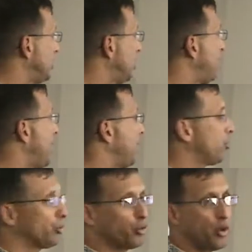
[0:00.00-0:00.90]
is the
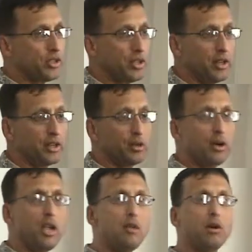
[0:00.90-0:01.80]
pedicle twisted? Is there
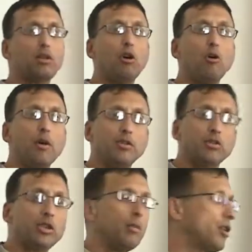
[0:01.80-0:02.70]
a hematoma? Is there
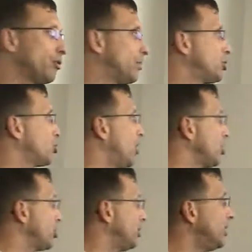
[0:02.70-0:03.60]
some other
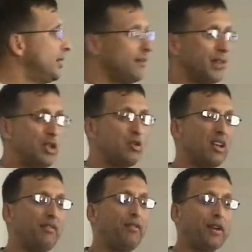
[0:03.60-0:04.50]
obstruction that you
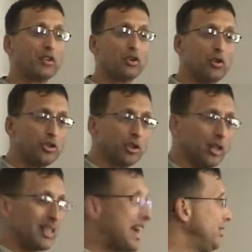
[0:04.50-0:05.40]
can fix
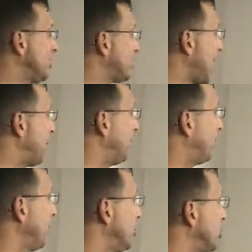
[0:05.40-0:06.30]
surgically? That needs to happen
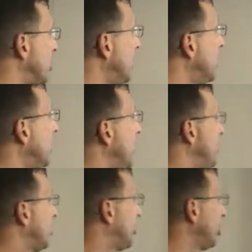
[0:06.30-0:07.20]
first. And
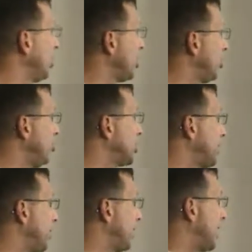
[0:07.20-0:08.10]
then clearly we can use
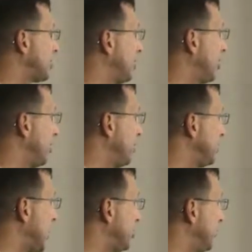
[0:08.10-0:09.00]
hyperbaric oxygen therapy
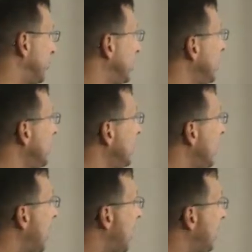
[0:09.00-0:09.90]
as adjuvant.
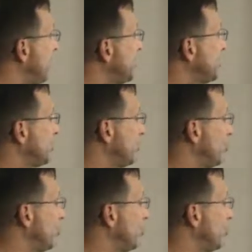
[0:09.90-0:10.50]
Uh, this is